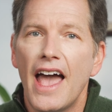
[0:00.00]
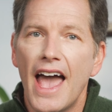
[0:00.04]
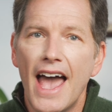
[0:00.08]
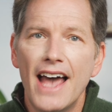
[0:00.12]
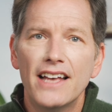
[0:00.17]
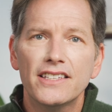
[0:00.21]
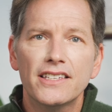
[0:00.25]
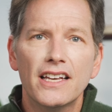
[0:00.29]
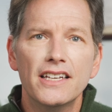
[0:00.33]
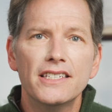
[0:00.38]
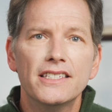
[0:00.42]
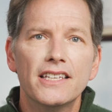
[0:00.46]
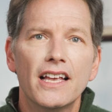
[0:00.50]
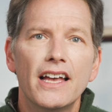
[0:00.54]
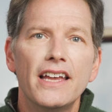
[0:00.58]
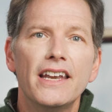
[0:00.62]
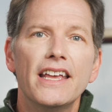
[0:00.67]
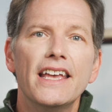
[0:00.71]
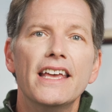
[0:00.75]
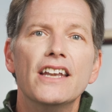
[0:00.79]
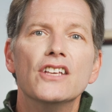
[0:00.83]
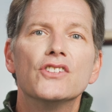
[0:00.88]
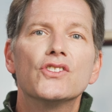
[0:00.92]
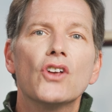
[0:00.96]
As I
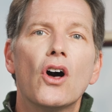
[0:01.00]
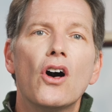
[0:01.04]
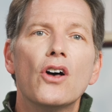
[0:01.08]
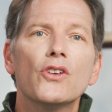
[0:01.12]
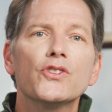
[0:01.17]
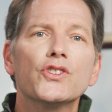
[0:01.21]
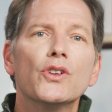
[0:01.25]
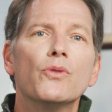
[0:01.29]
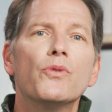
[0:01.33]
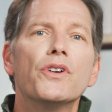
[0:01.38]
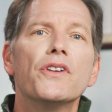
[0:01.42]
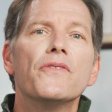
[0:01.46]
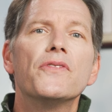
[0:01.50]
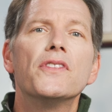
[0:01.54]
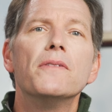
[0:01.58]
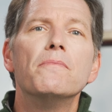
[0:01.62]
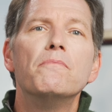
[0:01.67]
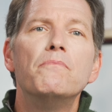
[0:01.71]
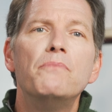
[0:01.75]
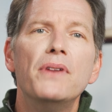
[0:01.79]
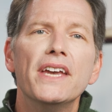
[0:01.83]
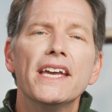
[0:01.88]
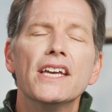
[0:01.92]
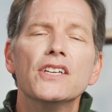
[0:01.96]
said, it is also one of the
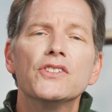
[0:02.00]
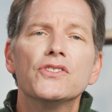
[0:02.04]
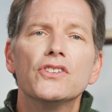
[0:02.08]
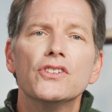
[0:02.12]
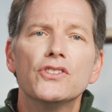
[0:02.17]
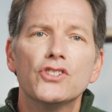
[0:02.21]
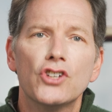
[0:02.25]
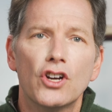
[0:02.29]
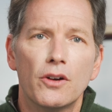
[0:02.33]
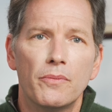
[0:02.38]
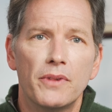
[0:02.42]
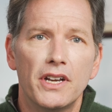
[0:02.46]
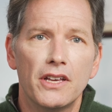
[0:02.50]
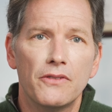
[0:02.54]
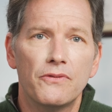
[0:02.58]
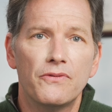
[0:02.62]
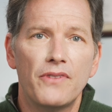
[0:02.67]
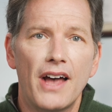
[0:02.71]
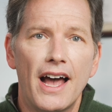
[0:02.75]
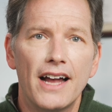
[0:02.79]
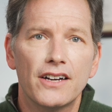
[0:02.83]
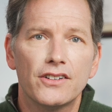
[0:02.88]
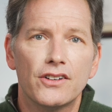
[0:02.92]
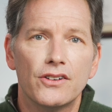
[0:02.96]
biggest determining
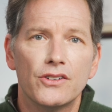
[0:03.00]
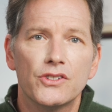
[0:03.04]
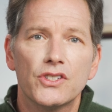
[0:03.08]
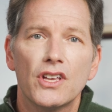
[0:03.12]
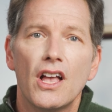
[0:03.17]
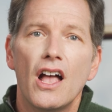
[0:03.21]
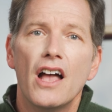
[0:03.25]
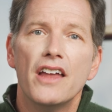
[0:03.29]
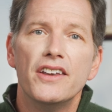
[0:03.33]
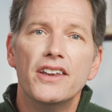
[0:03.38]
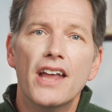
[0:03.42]
factors,